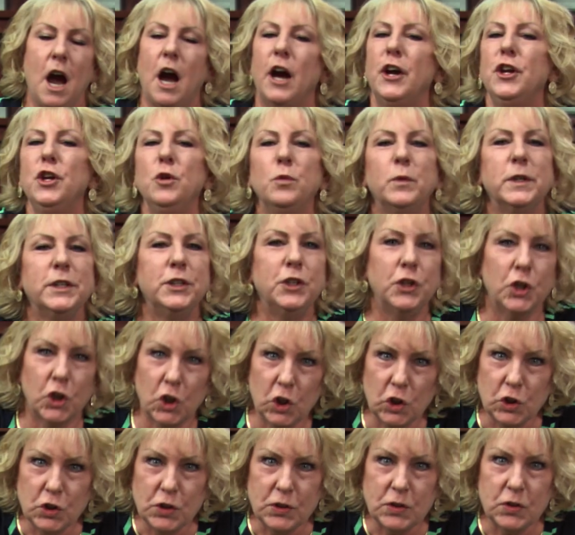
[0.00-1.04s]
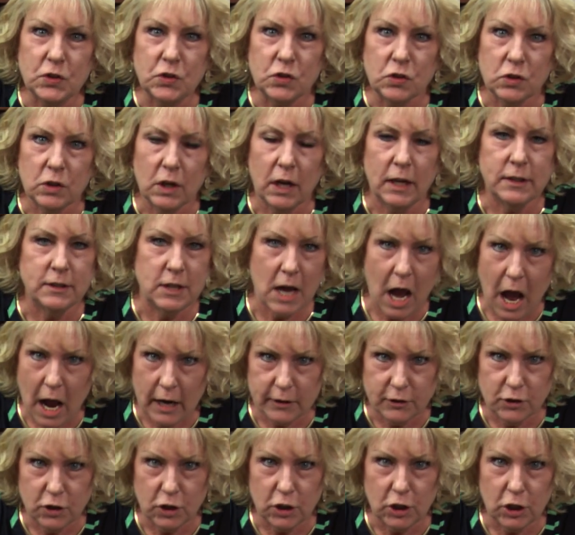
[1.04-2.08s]
Are you a nurse, a
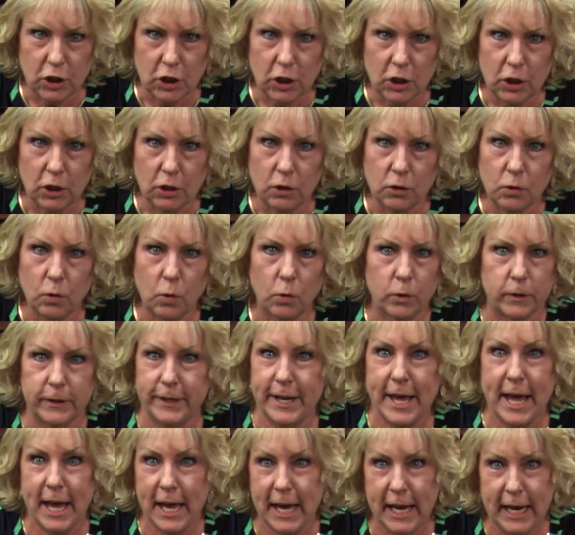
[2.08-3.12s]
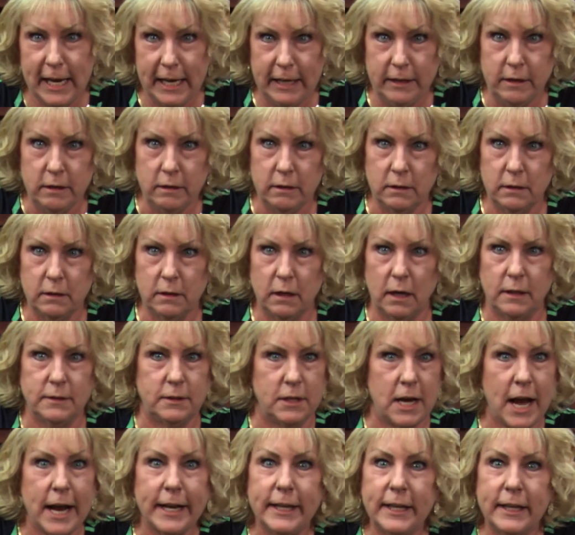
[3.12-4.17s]
doctor, or an aide, a
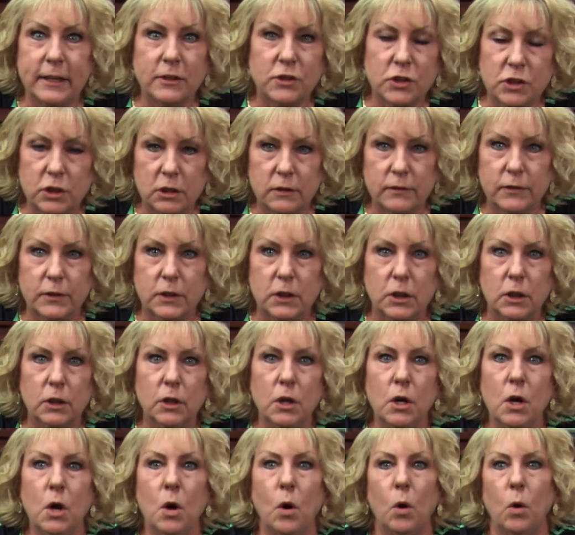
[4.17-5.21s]
dining server,